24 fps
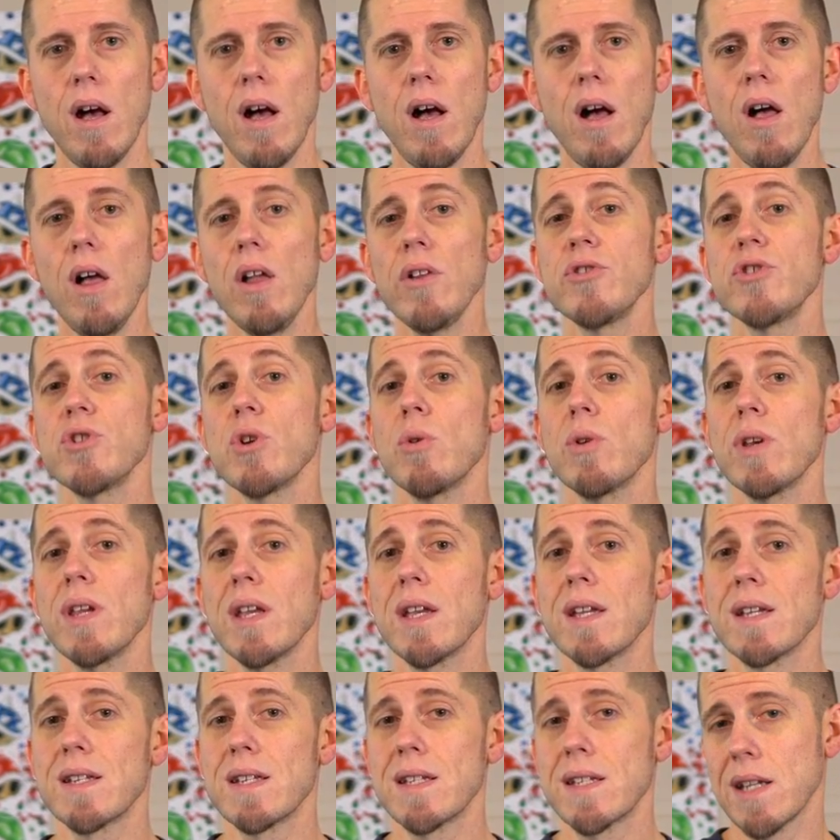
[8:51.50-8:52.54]
All
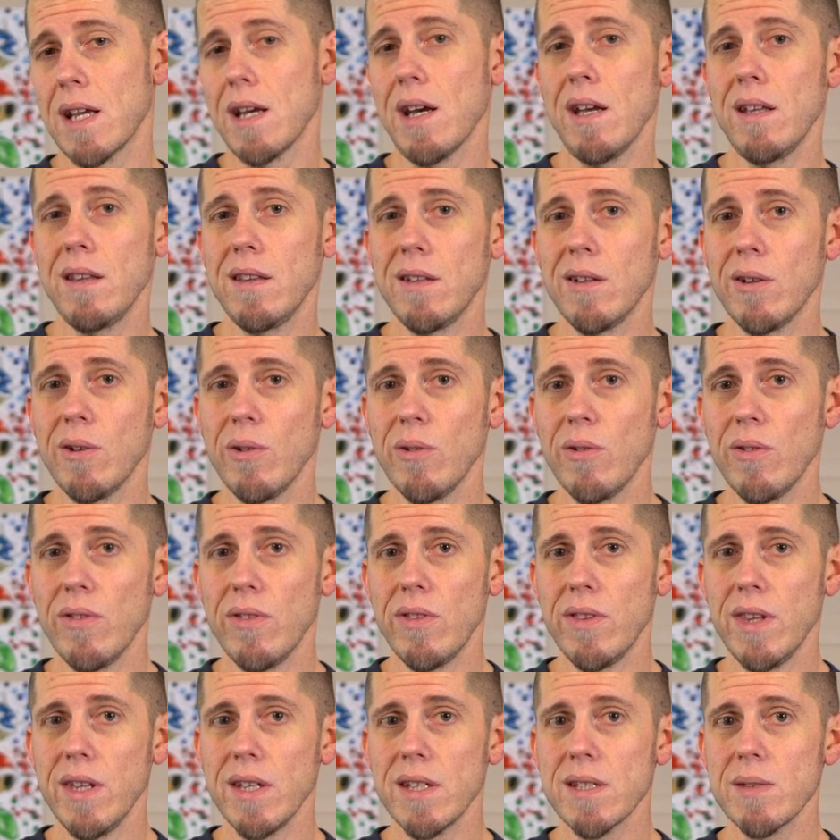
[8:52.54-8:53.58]
joking aside though,
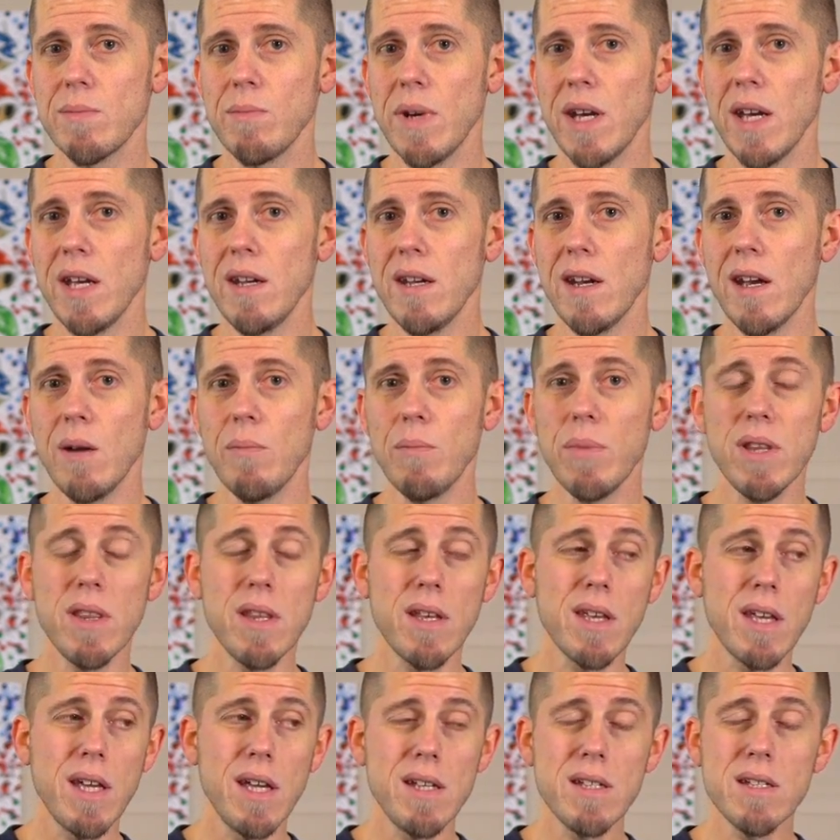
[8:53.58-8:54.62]
this might not be the
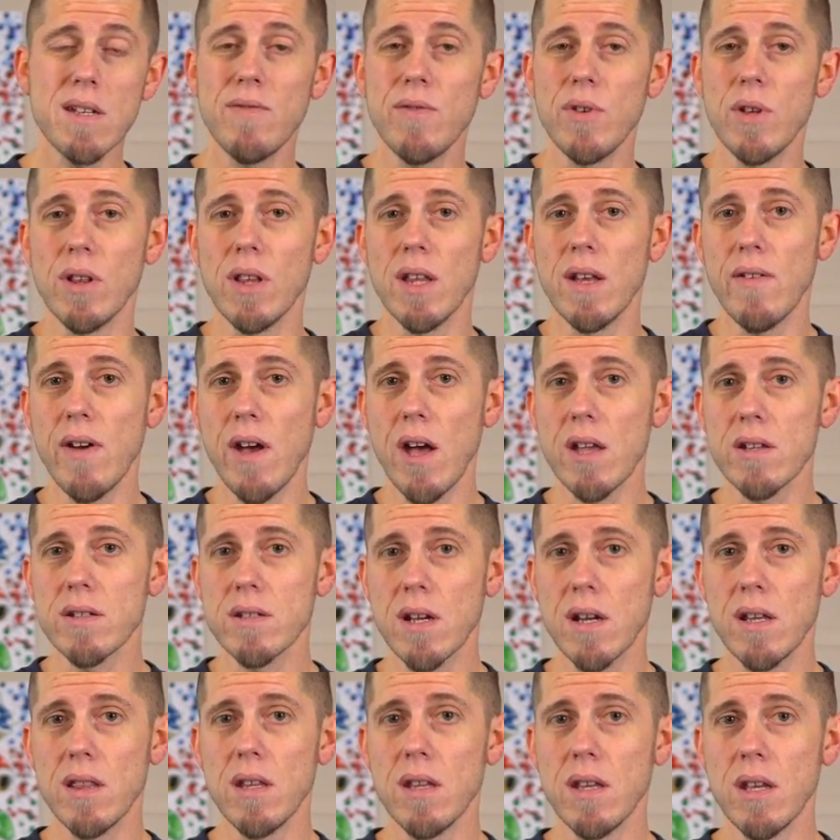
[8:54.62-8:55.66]
case if you live
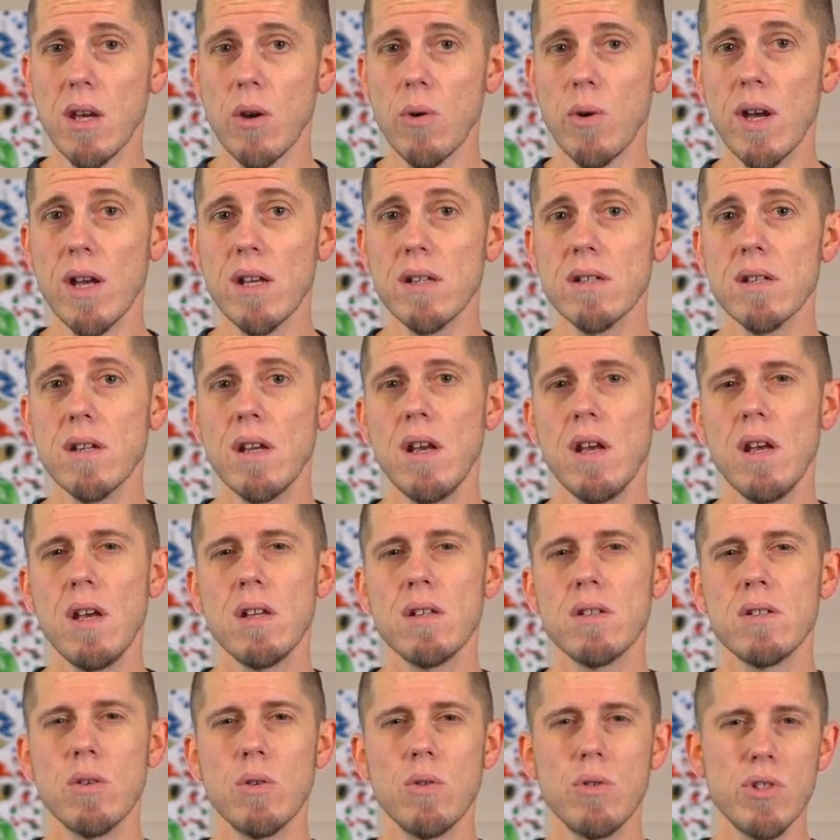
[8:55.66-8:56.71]
outside the US,
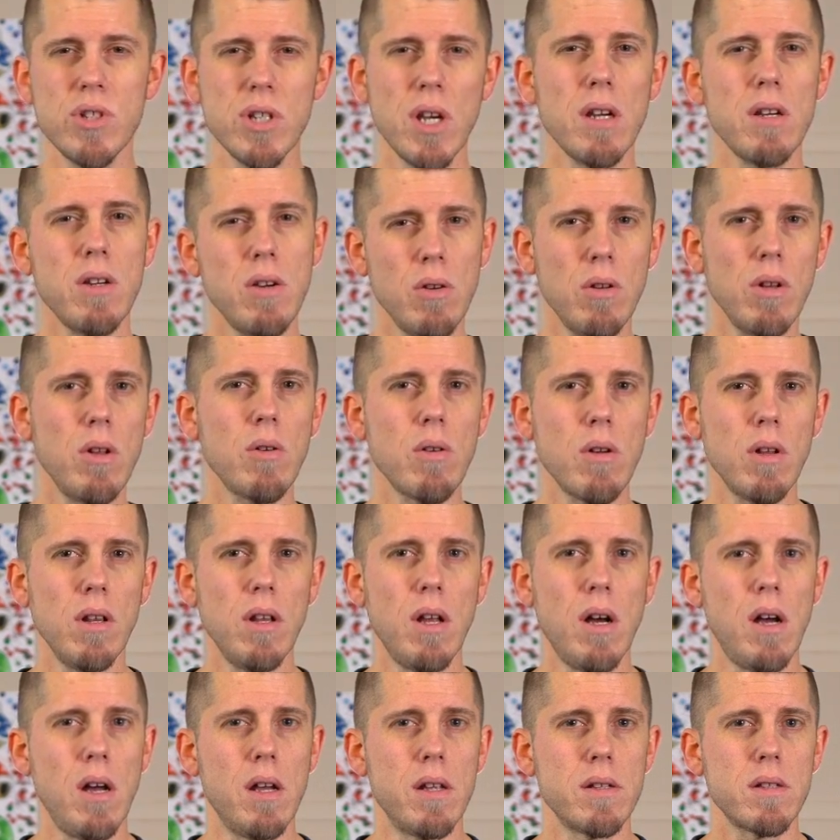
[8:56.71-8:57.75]
so check your local
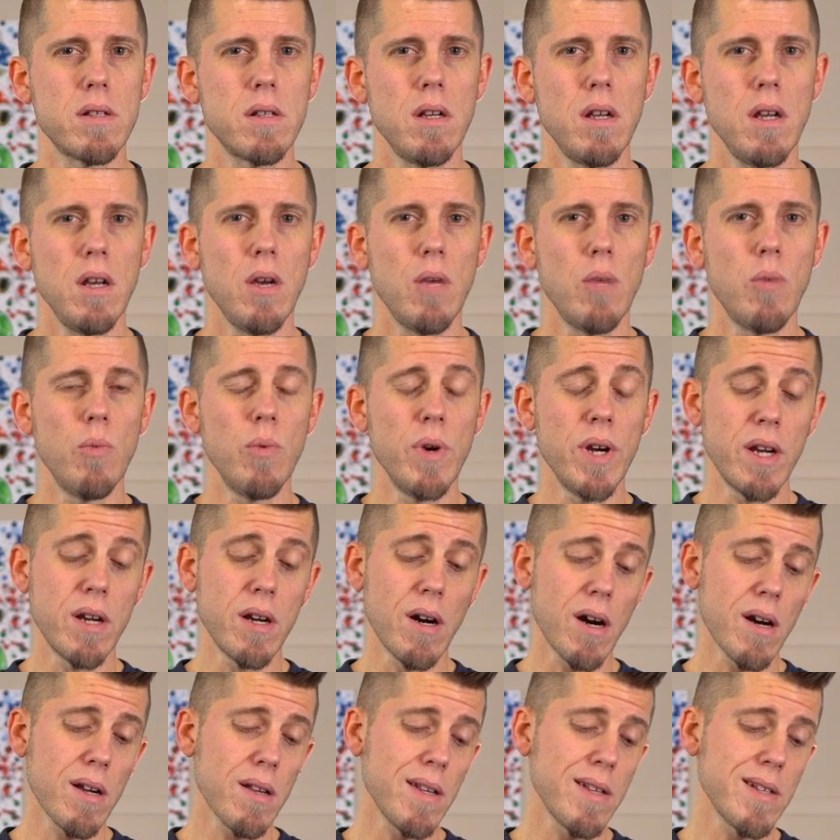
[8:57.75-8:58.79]
laws.
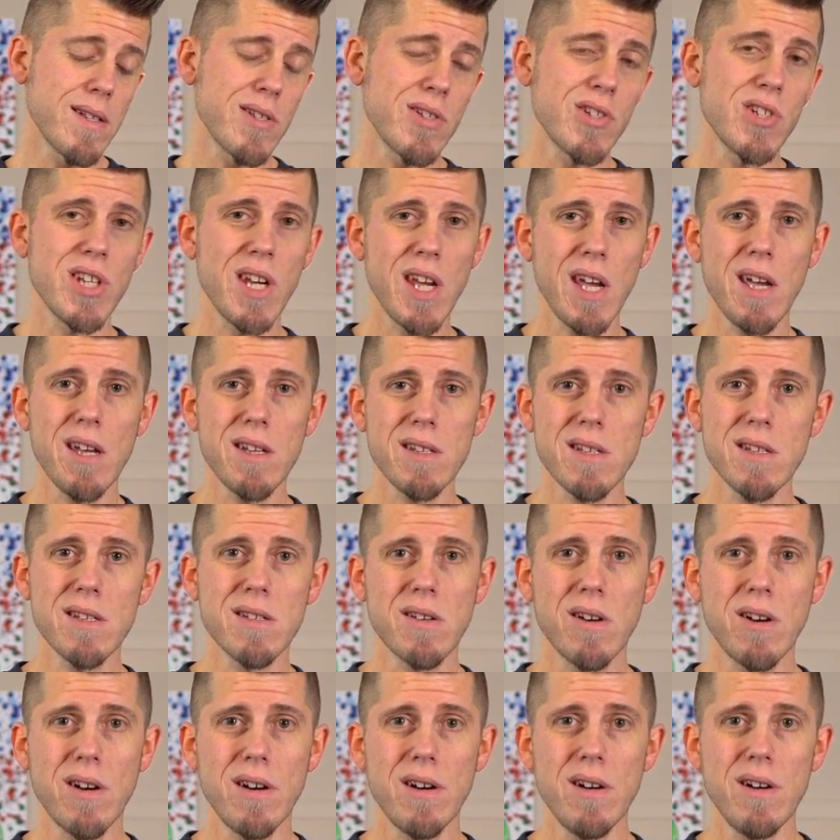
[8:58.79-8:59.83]
Regardless, chances
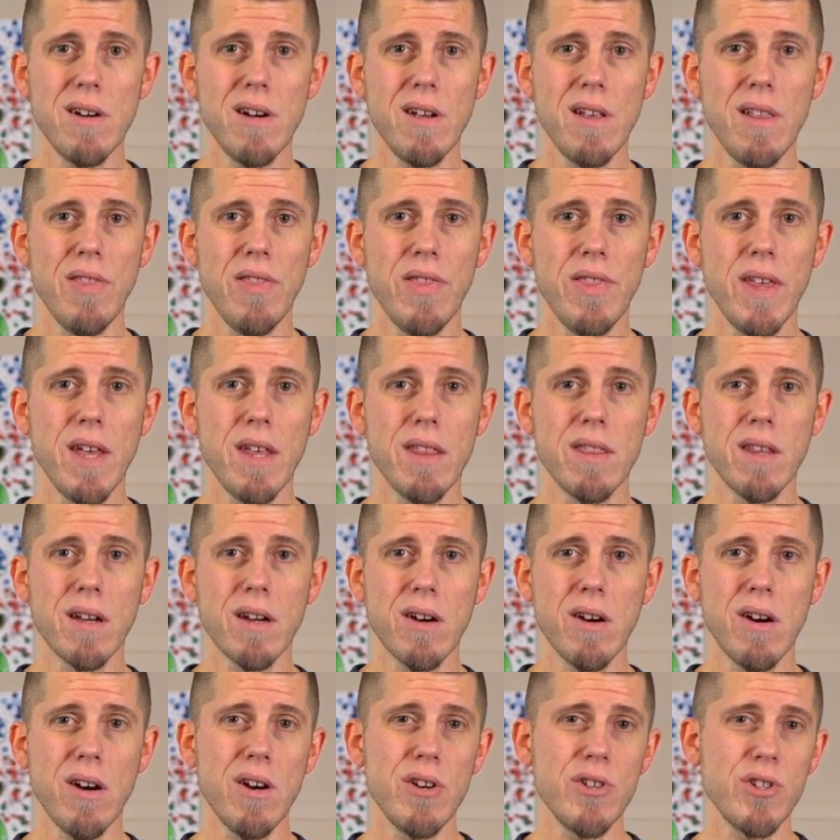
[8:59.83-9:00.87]
are that the
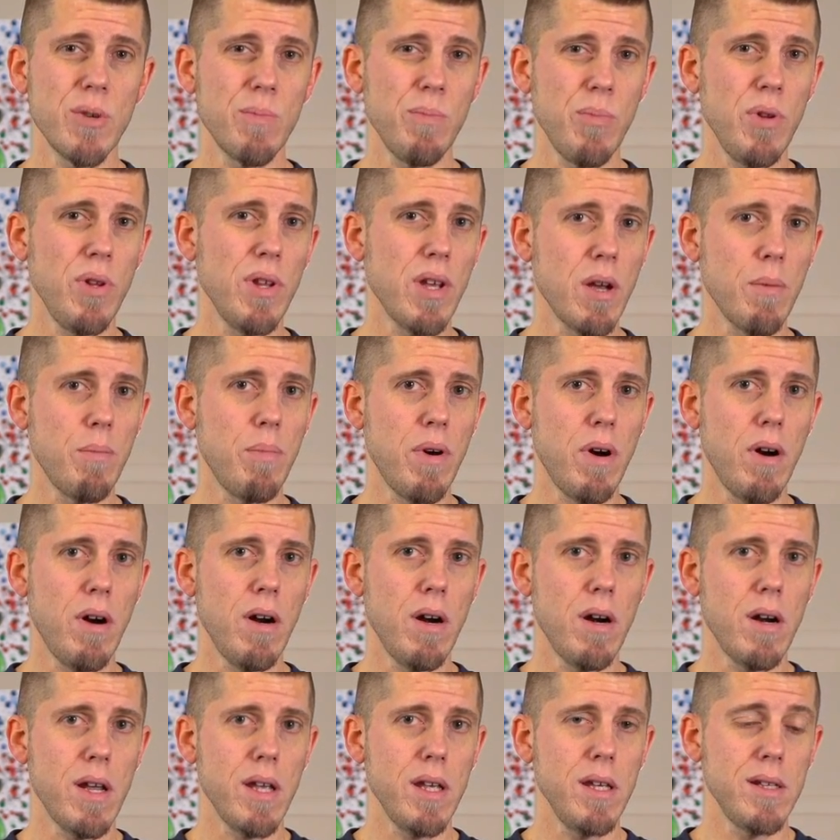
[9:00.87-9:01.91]
card you're pulling
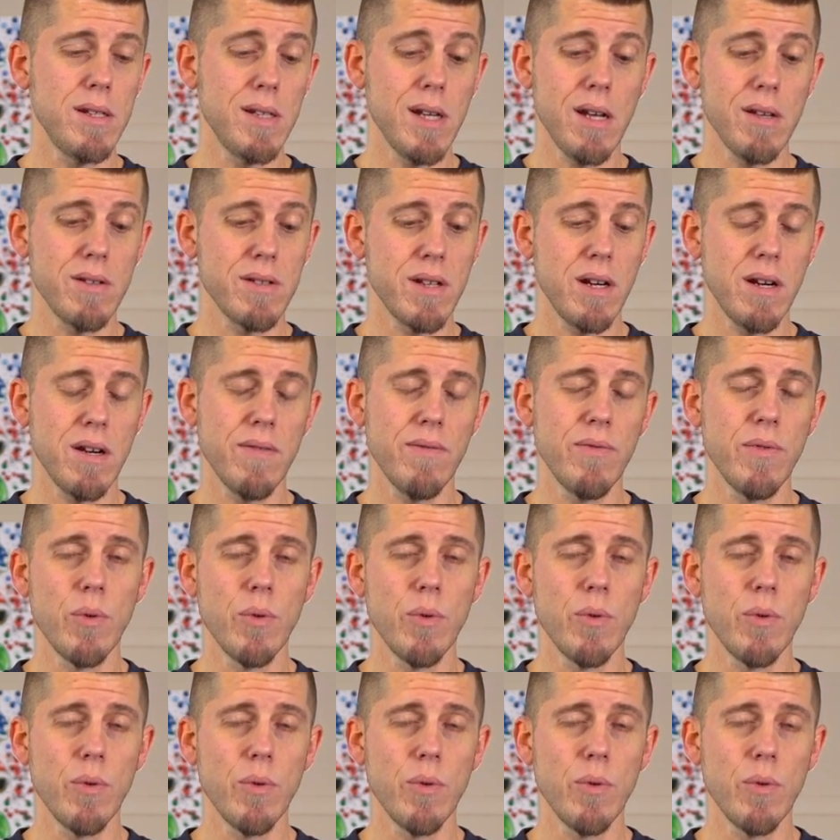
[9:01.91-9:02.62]
apart is outside of